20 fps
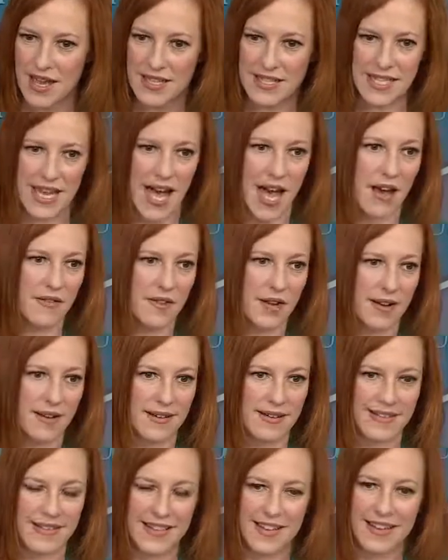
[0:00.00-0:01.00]
to have
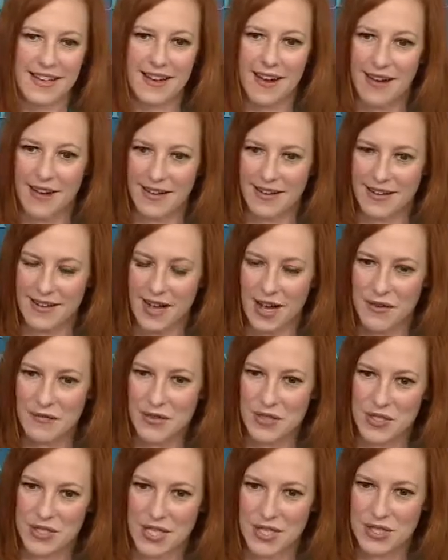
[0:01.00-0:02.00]
a
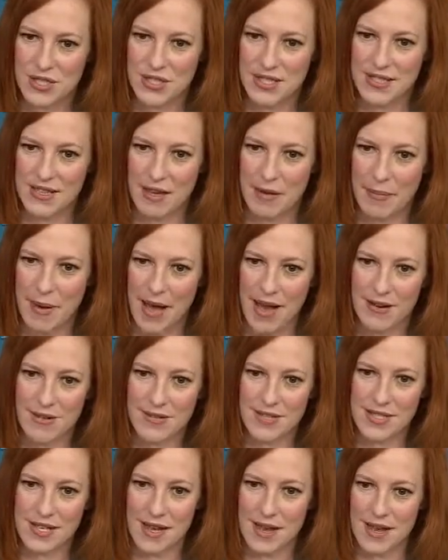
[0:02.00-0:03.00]
conversation
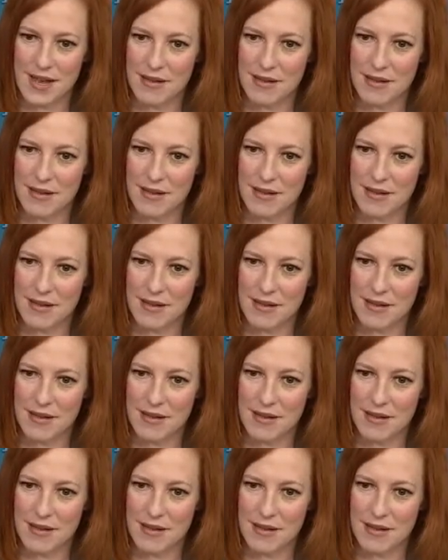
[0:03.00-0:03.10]
about